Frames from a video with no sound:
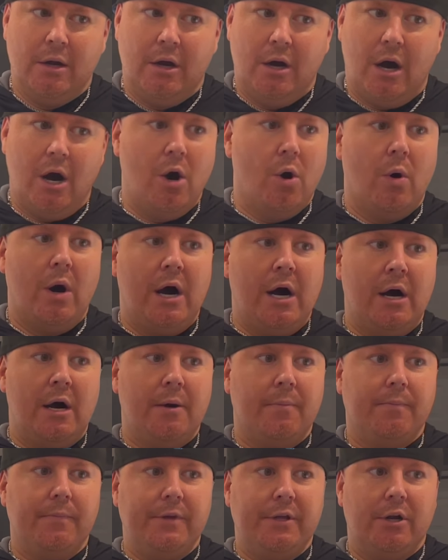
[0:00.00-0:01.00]
Oh,
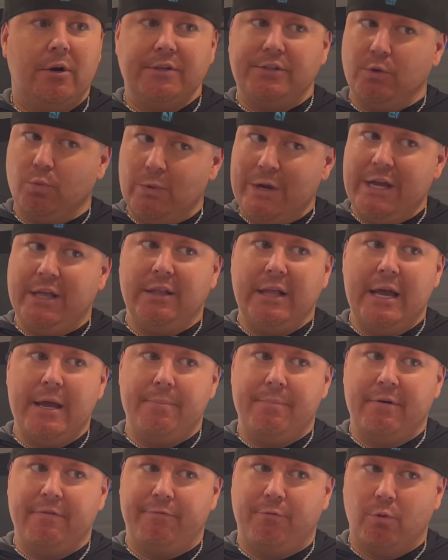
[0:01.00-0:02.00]
uh, you know, it's a week
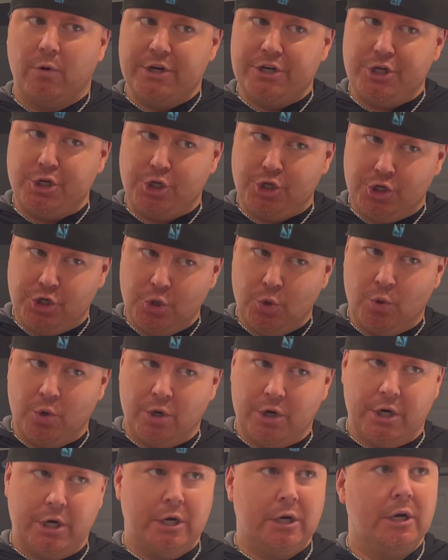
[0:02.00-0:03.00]
late, but for
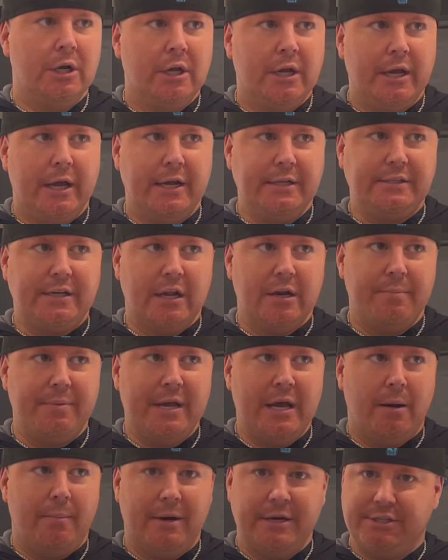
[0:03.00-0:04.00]
sure, it's gonna
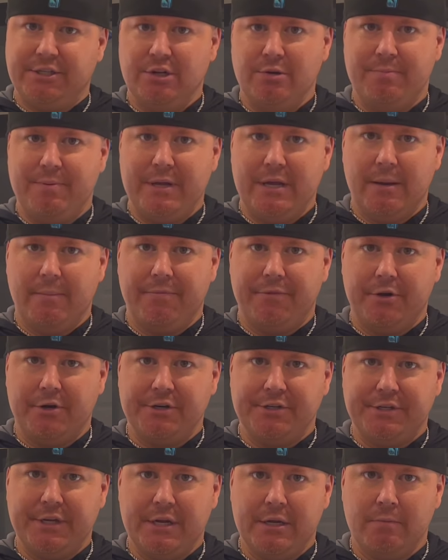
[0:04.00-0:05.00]
be out by 2 p.m.
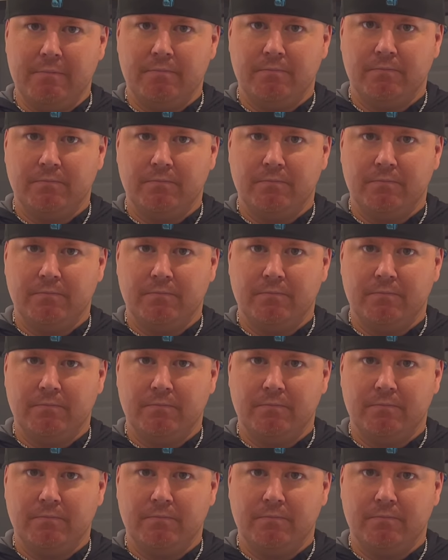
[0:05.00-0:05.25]
Thursday.